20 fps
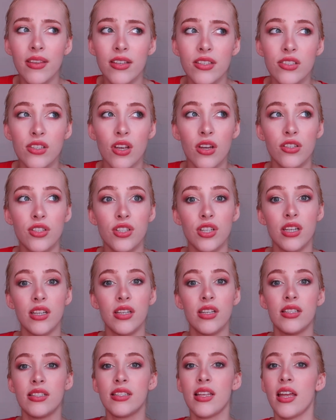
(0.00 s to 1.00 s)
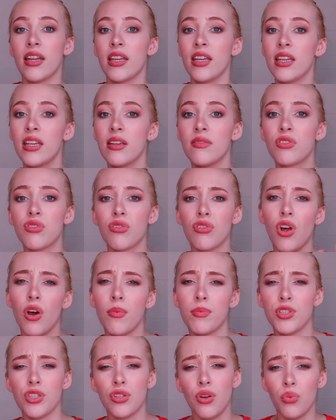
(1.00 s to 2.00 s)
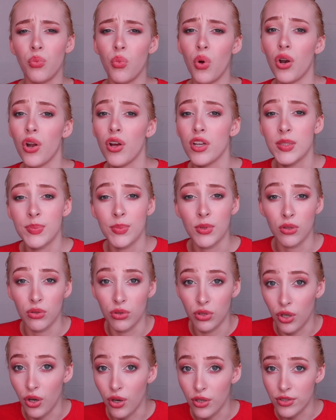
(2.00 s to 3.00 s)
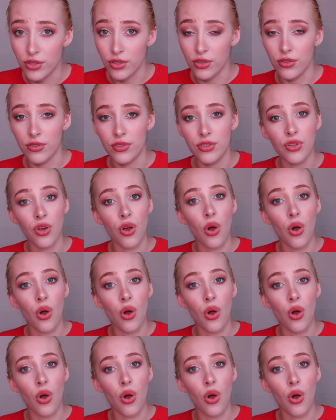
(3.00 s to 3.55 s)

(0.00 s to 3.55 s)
the surgeon is that he gives you an option on what hospital to go to, so